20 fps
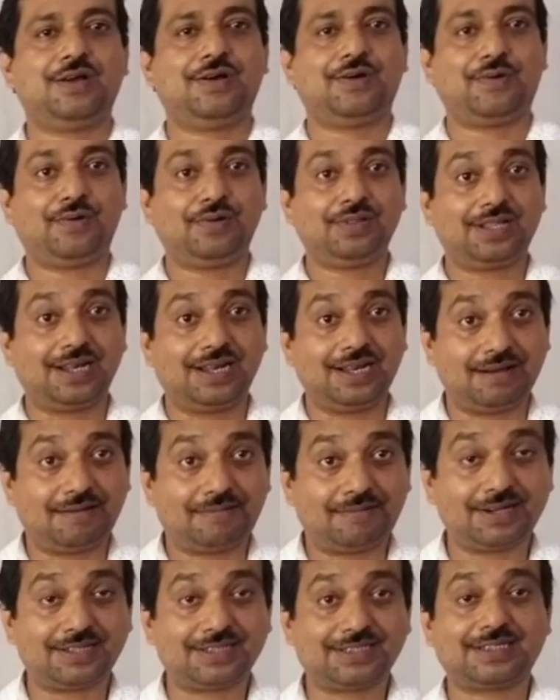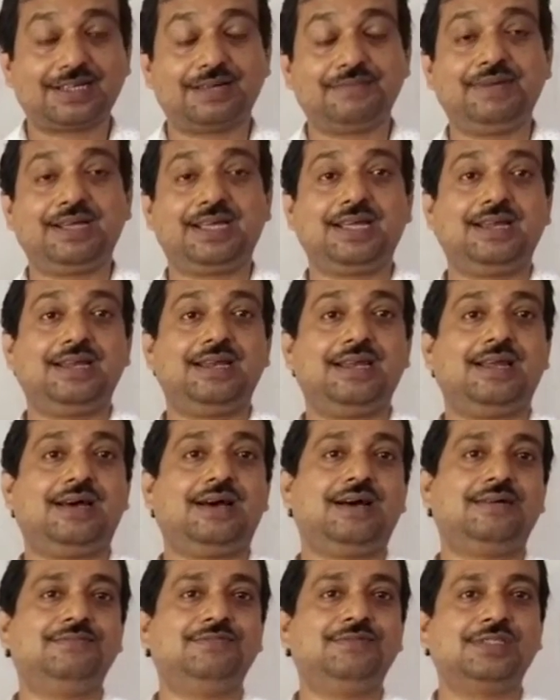All the lovers are making
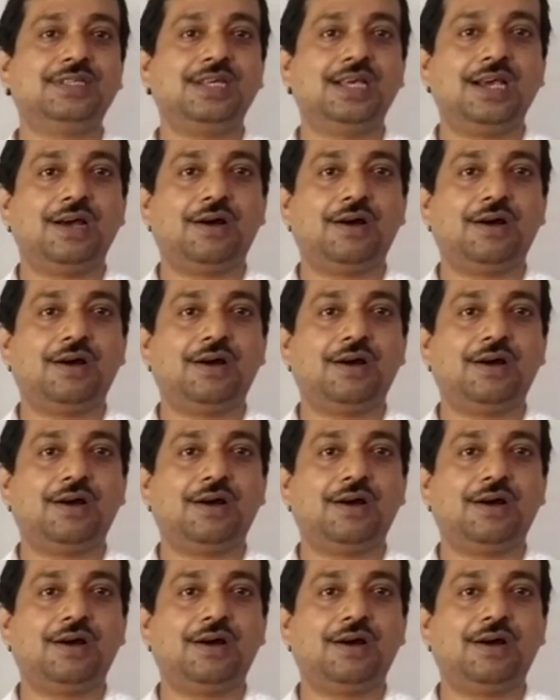loves,